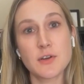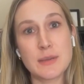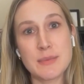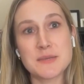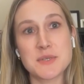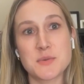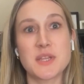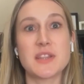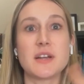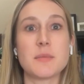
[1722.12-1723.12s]
agreement
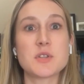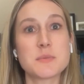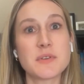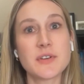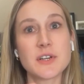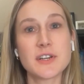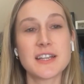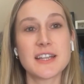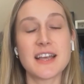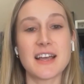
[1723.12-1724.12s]
between their most
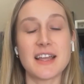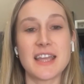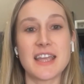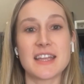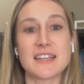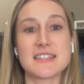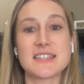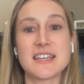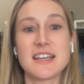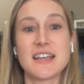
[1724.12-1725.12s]
preferred and
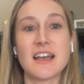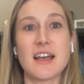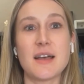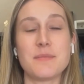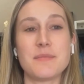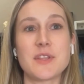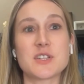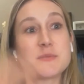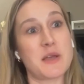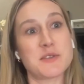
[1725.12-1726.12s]

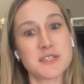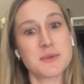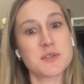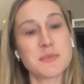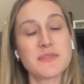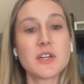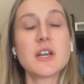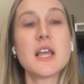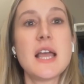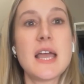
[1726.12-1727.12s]
their spouse's most
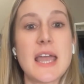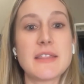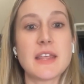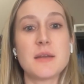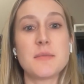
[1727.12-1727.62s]
preferred. And